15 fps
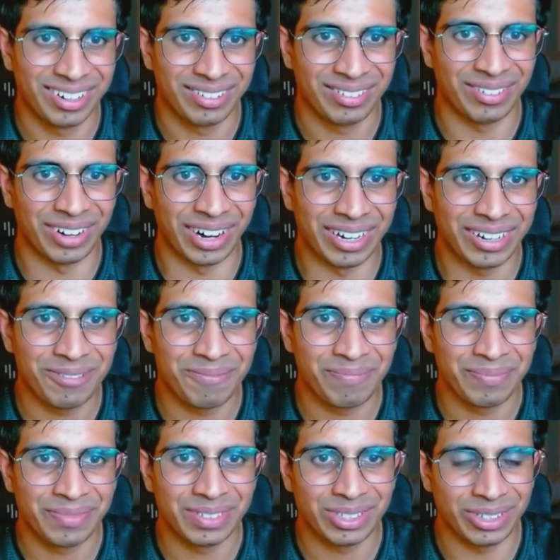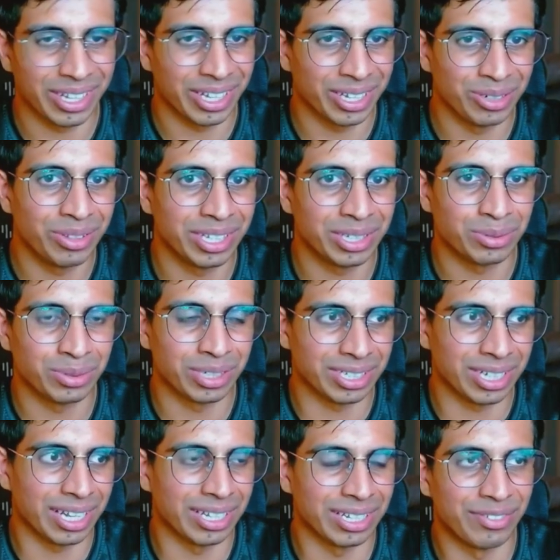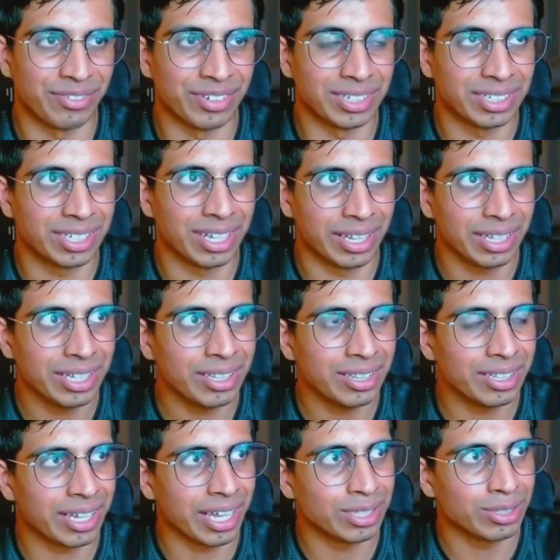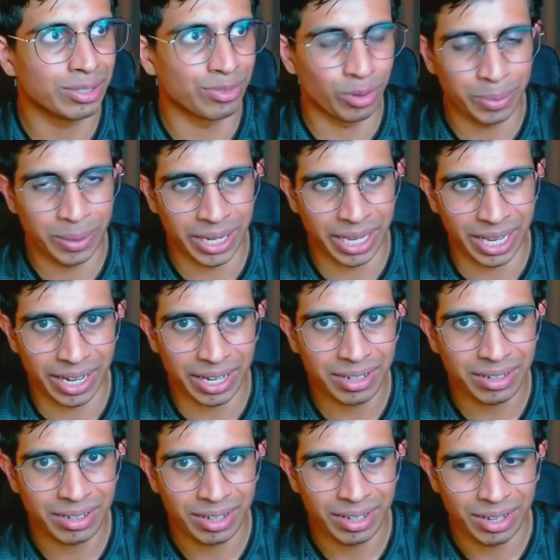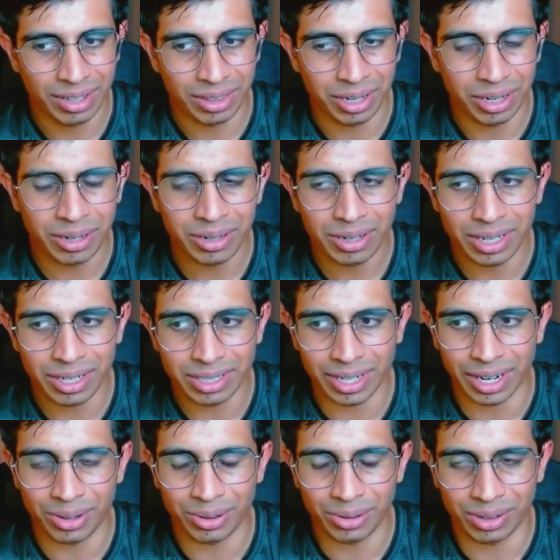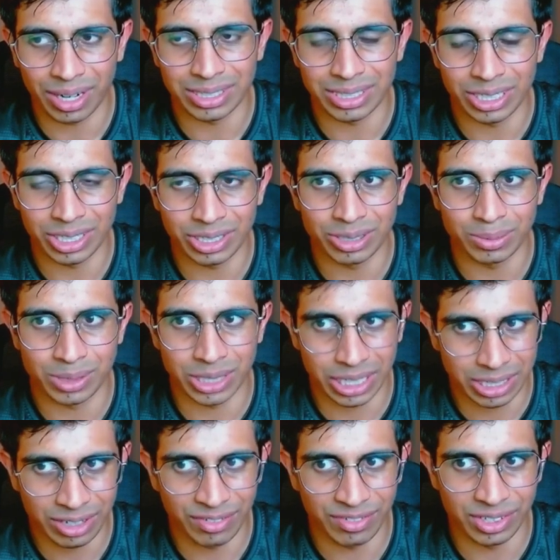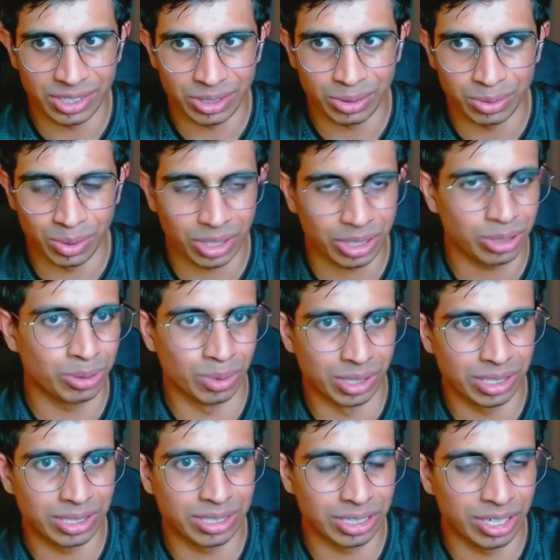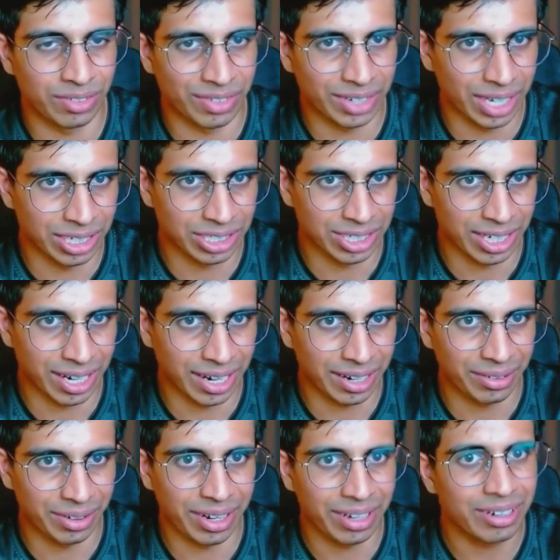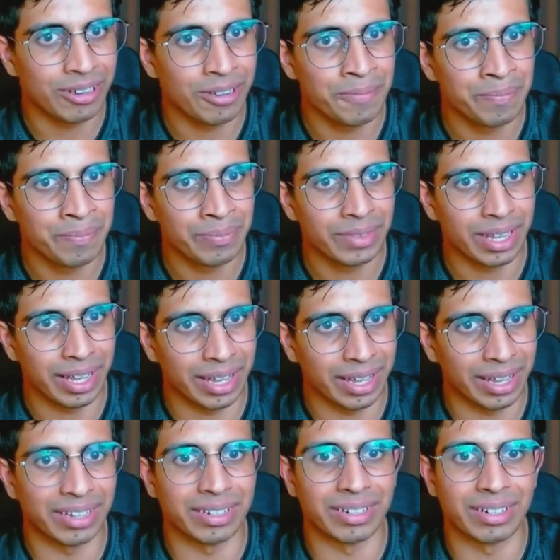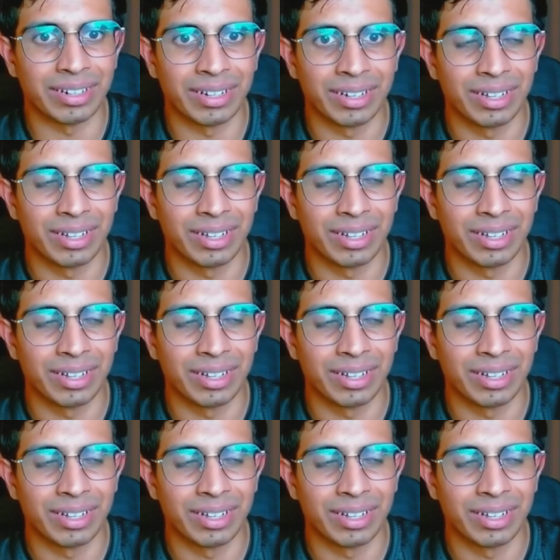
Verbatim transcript: right? So they can do things which are slightly different. I think in the case of OpenAI, their entire organization's objective is to work towards achieving AGI, right? And